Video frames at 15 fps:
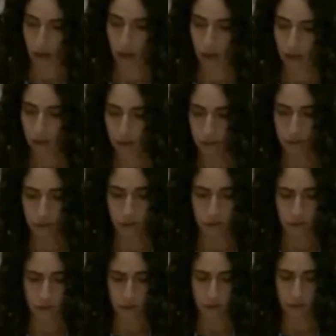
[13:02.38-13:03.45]

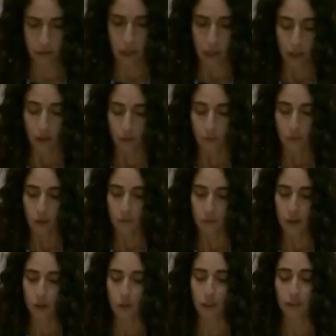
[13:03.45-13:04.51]
The
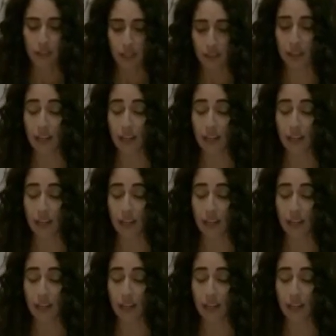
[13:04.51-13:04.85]
federal,